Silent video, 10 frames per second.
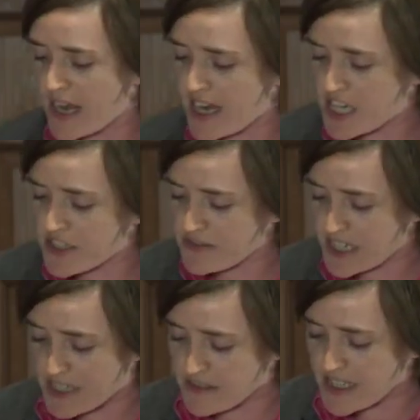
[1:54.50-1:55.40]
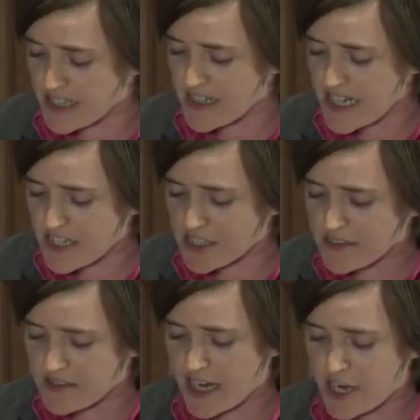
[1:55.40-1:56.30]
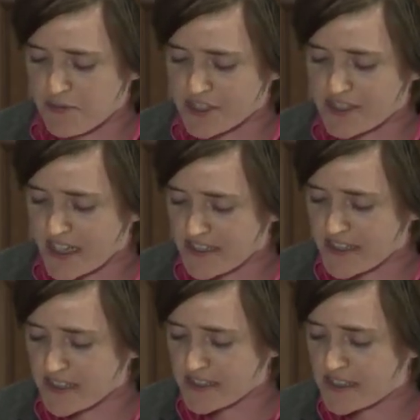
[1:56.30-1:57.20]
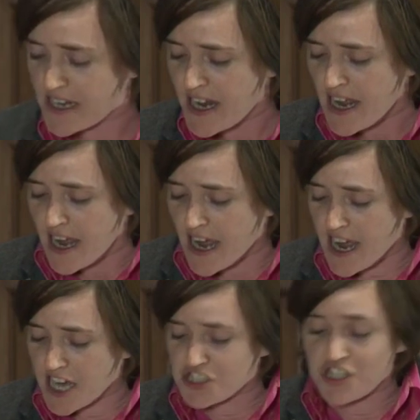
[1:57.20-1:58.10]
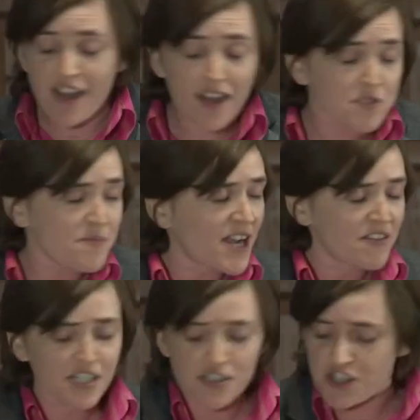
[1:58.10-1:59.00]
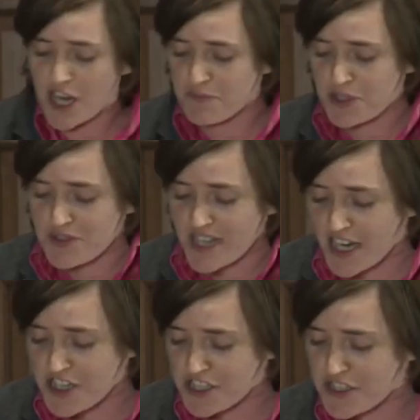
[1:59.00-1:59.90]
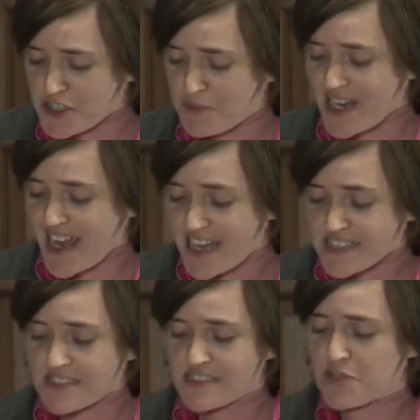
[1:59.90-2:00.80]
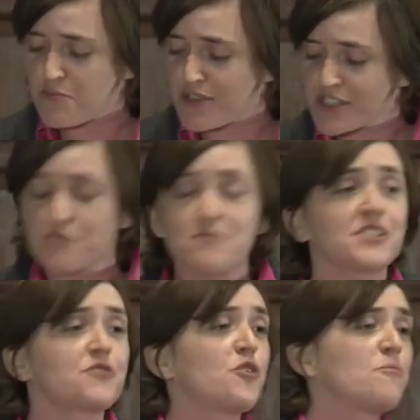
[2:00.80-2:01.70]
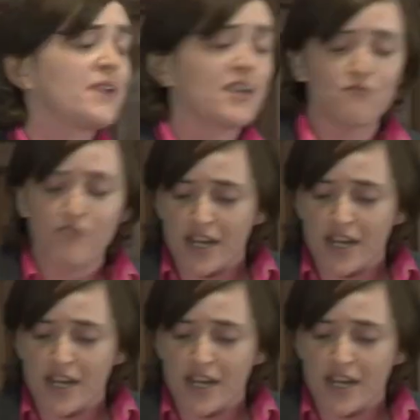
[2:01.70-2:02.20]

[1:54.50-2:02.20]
in legal proceedings, child marriage, amputations, beheadings, imprisonment for being